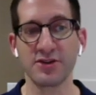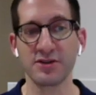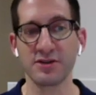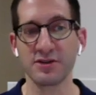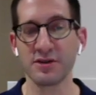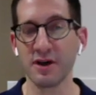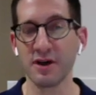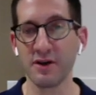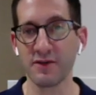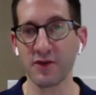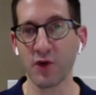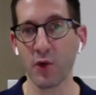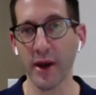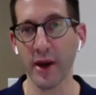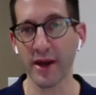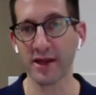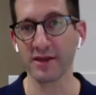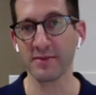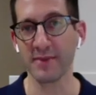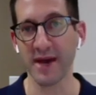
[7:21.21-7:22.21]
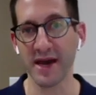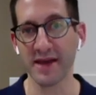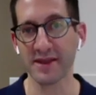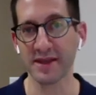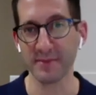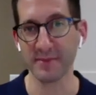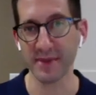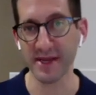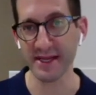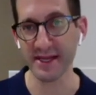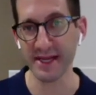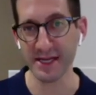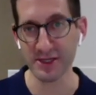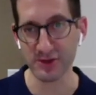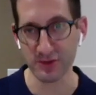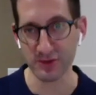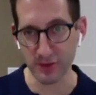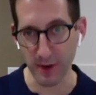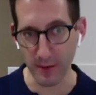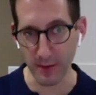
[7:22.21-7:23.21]
of coagulopathic pediatric
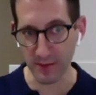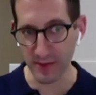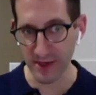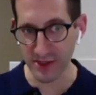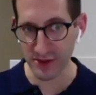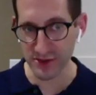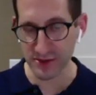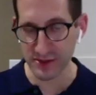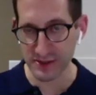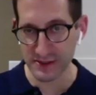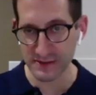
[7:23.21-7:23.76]
trauma patients.